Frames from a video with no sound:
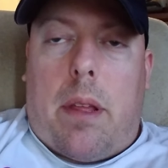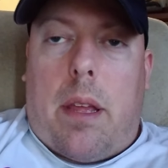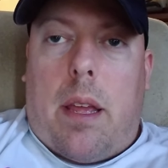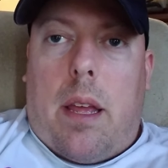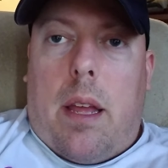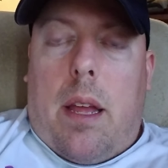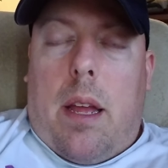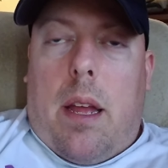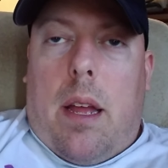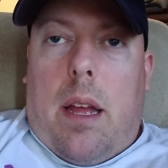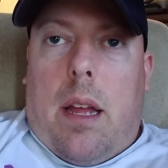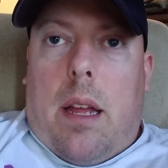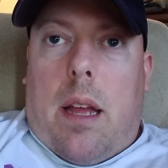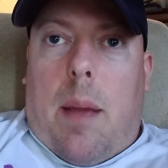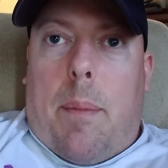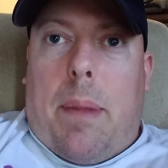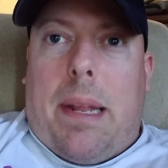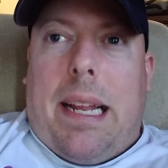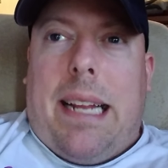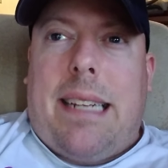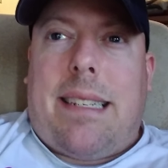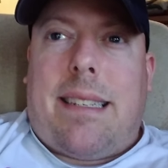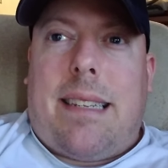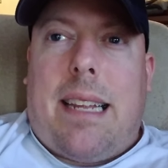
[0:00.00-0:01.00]
I mean,
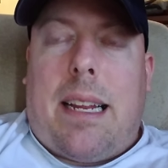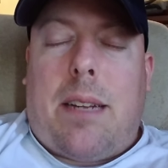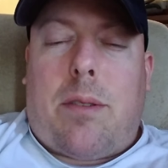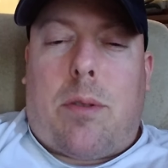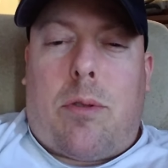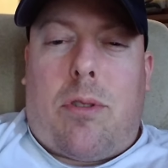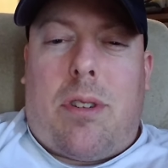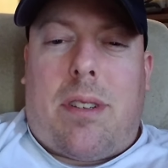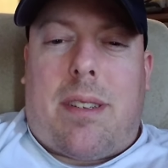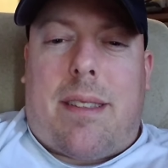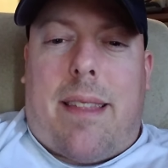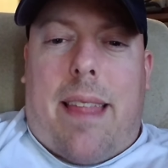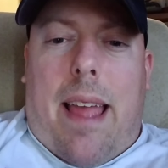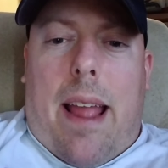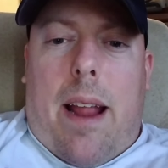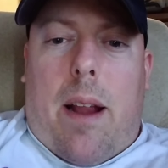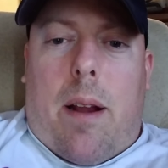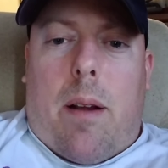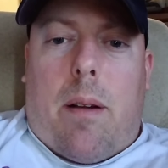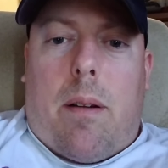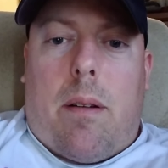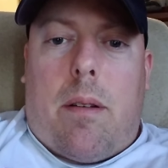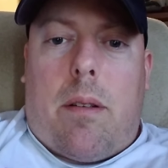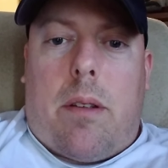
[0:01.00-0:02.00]
these things are just
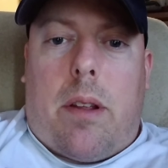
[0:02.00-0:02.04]
there,